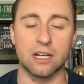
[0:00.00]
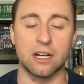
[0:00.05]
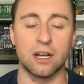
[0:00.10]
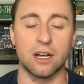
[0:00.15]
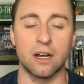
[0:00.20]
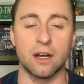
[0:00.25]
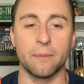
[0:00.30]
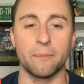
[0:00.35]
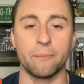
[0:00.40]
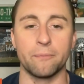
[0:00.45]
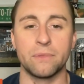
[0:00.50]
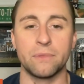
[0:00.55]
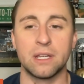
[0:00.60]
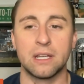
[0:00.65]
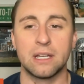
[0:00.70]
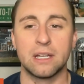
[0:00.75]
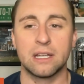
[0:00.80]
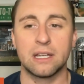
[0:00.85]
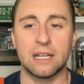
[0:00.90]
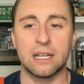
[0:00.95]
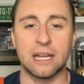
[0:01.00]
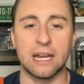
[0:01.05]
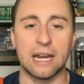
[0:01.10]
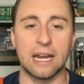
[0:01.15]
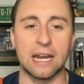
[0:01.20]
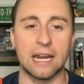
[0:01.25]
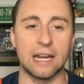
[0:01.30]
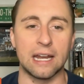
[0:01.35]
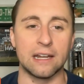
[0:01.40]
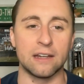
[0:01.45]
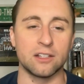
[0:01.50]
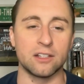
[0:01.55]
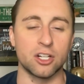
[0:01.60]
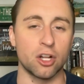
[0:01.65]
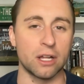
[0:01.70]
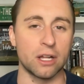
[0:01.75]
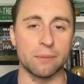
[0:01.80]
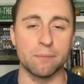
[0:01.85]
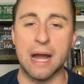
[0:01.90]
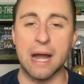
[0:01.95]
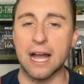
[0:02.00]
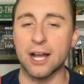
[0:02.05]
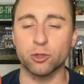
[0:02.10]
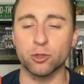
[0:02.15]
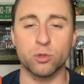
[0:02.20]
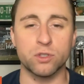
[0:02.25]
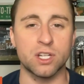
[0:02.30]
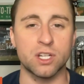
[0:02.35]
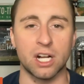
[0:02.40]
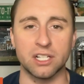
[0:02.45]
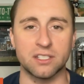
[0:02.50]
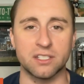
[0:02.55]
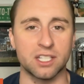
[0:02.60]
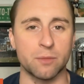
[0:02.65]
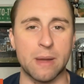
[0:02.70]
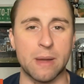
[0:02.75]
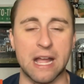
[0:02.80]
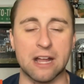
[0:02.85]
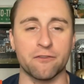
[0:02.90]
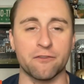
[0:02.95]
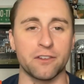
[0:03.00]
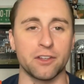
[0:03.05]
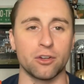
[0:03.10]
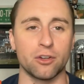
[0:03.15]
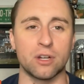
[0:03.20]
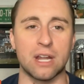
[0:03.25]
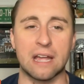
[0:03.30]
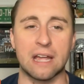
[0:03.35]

And, like Miles was constantly in the backfield.